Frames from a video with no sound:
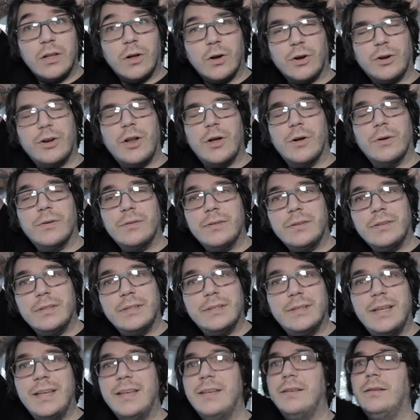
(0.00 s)
or no,
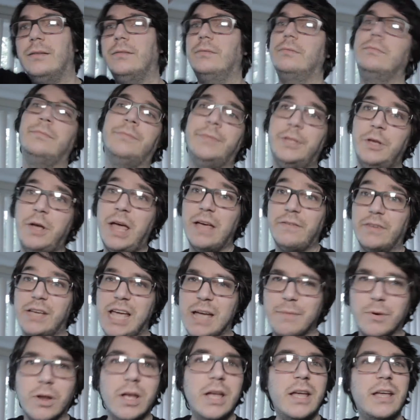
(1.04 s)
you have a
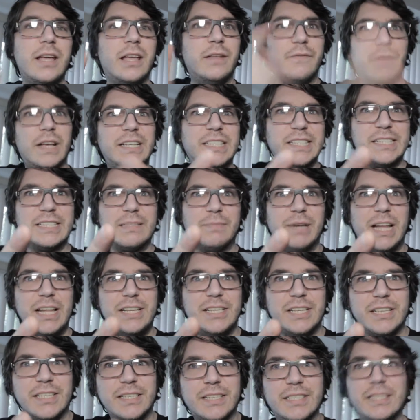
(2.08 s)
camera. Invest in some
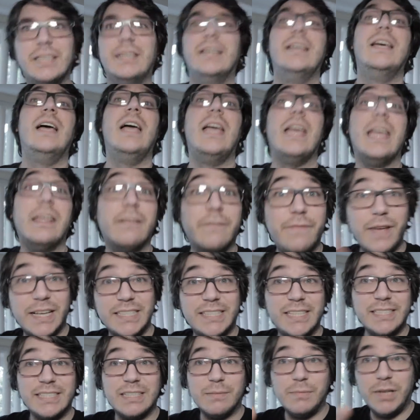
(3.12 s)
lenses,
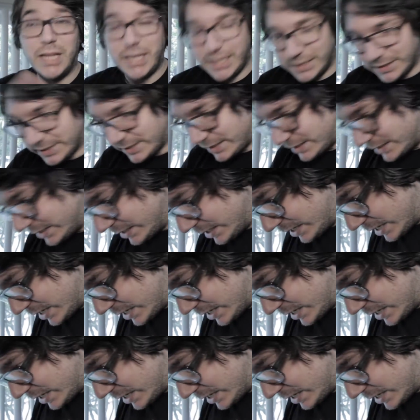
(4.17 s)
invest in some lights.